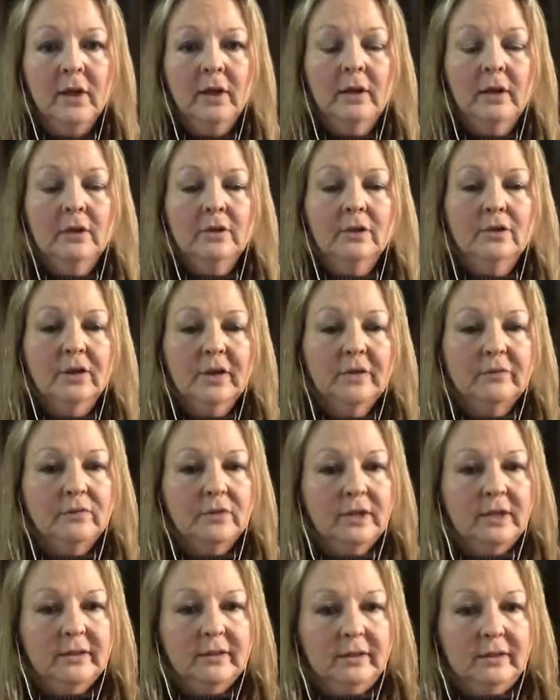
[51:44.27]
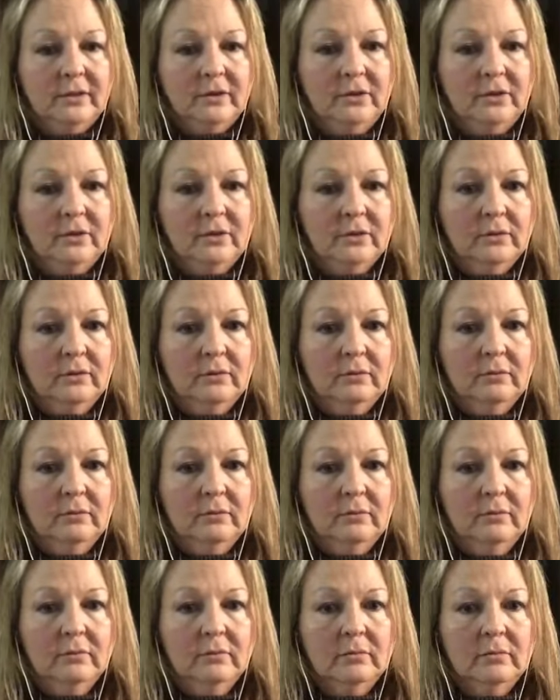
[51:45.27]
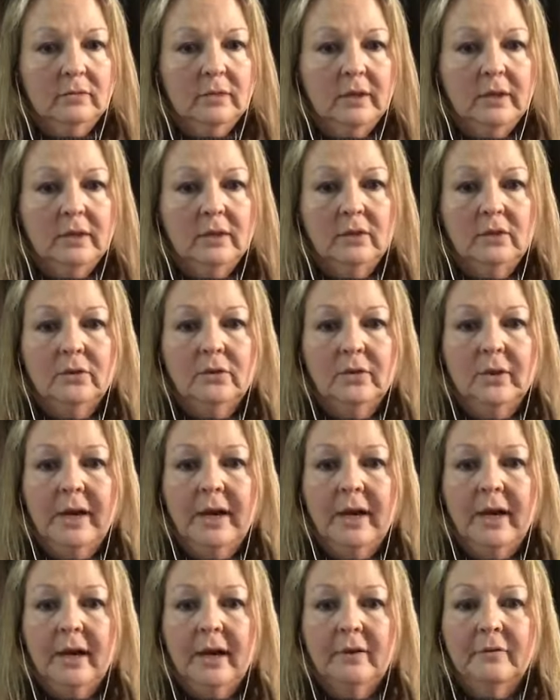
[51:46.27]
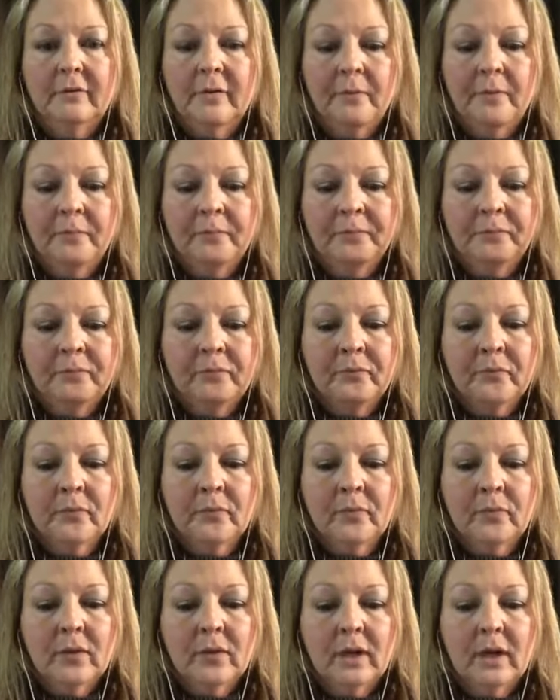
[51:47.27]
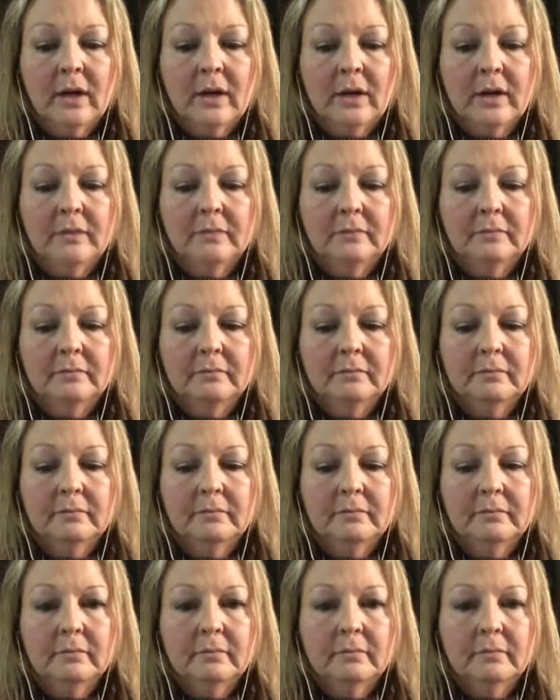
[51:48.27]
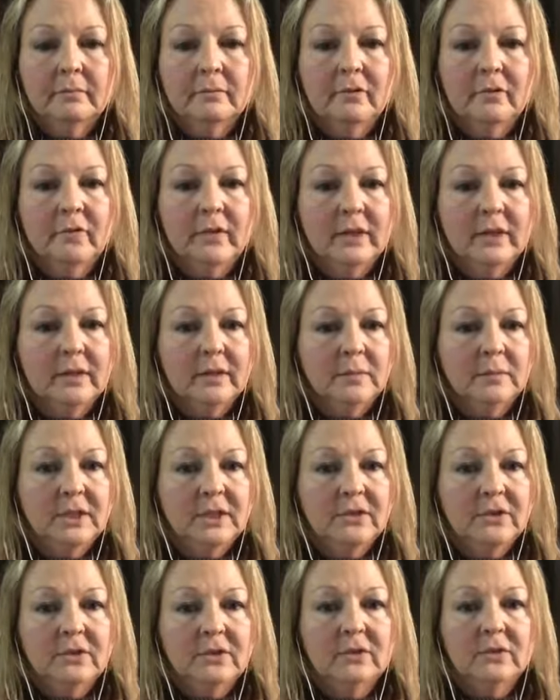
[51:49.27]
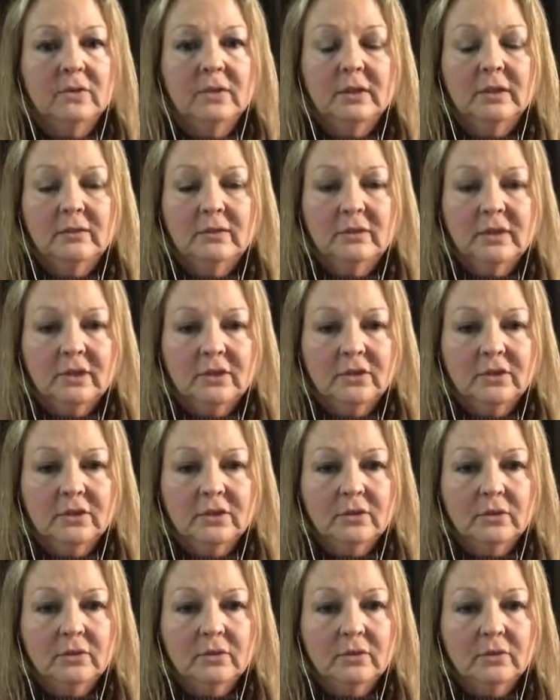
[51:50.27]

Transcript: Do you have trust issues? Right? Do you have um, victim issues, guilt issues?